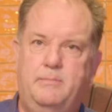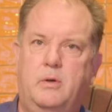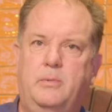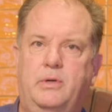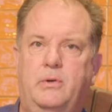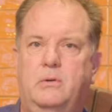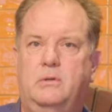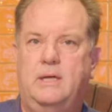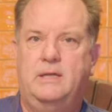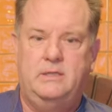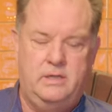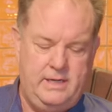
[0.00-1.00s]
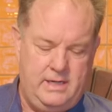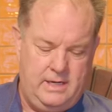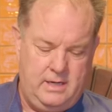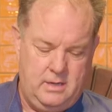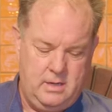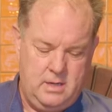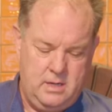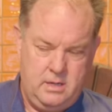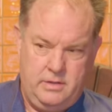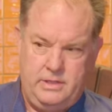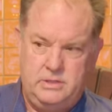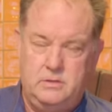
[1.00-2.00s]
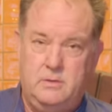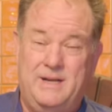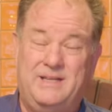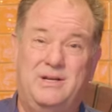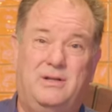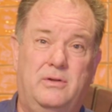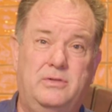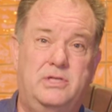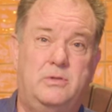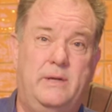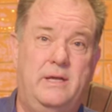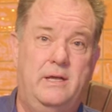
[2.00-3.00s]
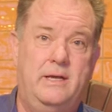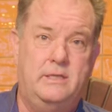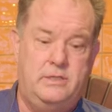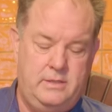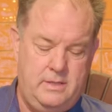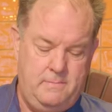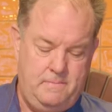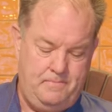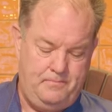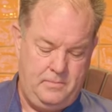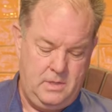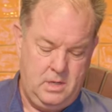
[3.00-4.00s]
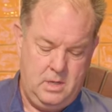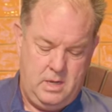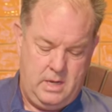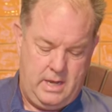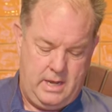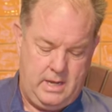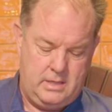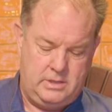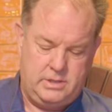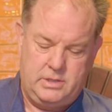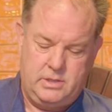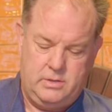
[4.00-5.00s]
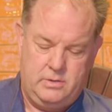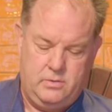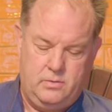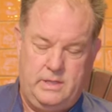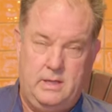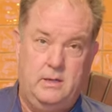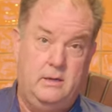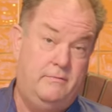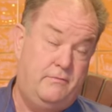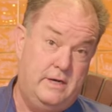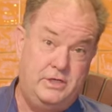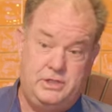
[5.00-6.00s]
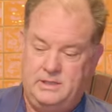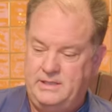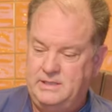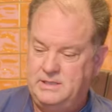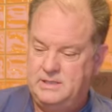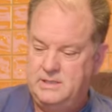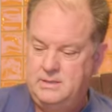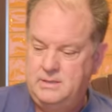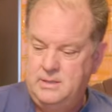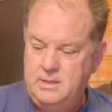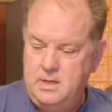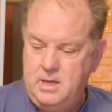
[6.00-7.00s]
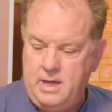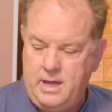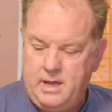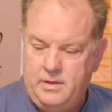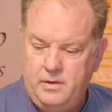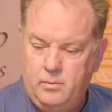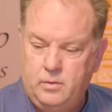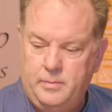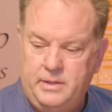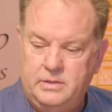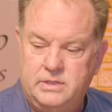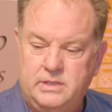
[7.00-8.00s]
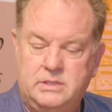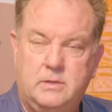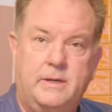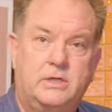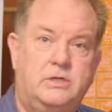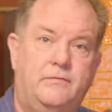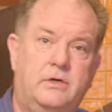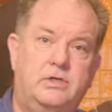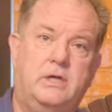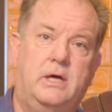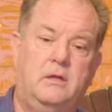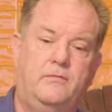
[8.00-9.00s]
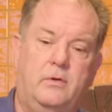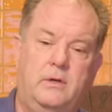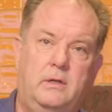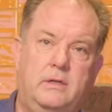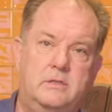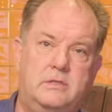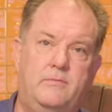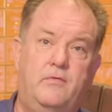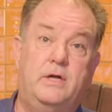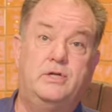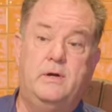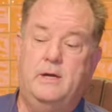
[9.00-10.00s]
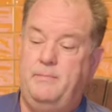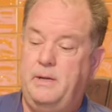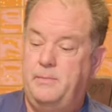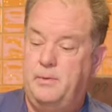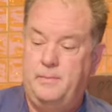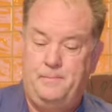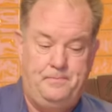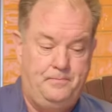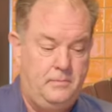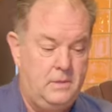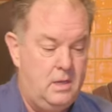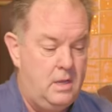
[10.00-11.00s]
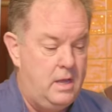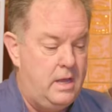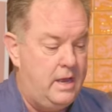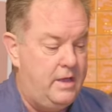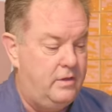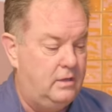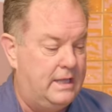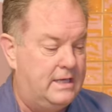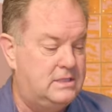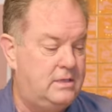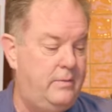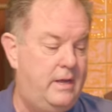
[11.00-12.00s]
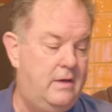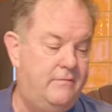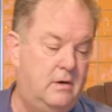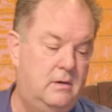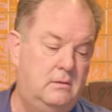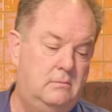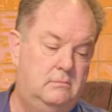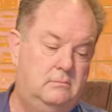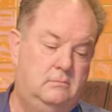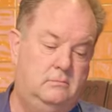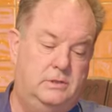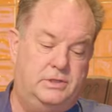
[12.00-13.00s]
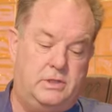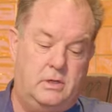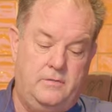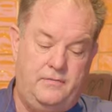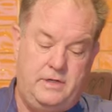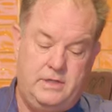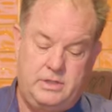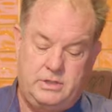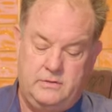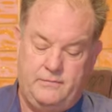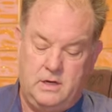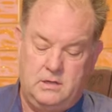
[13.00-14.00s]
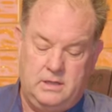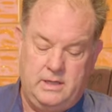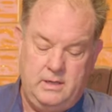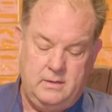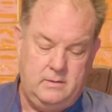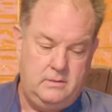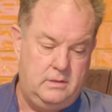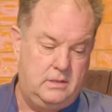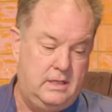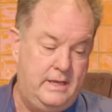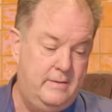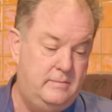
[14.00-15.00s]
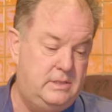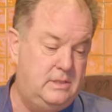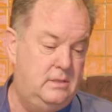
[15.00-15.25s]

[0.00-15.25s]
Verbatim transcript: pomodoro Datterini. These are about the closest we could get to them, and so with uh, fresh at least. And then we'll be using some extra virgin olive oil and some fresh ground pepper. And then lastly, we have our the star of the dish, the vongole, the clams.